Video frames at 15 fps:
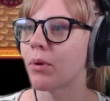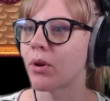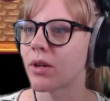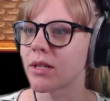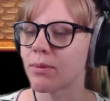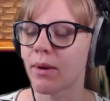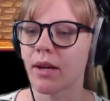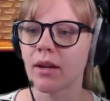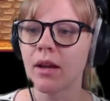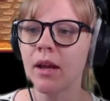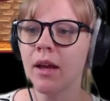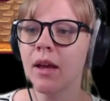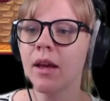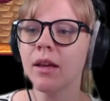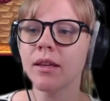bonus one.
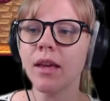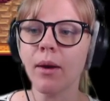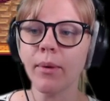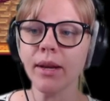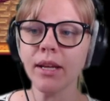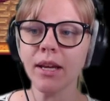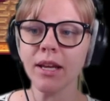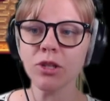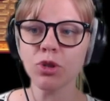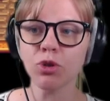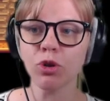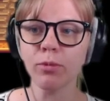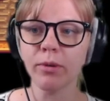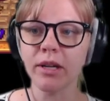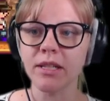Yeah, where do you get
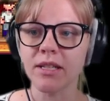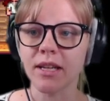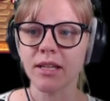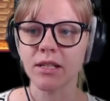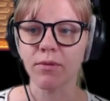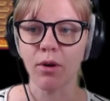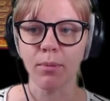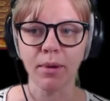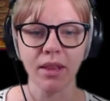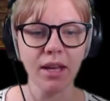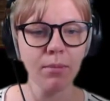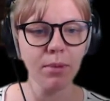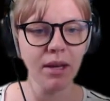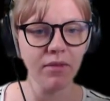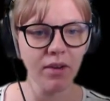strawberry seeds from? Are
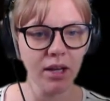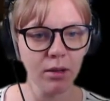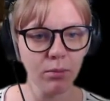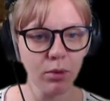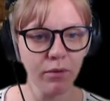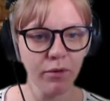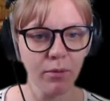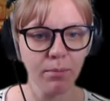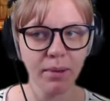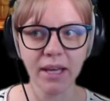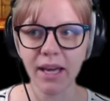they be available from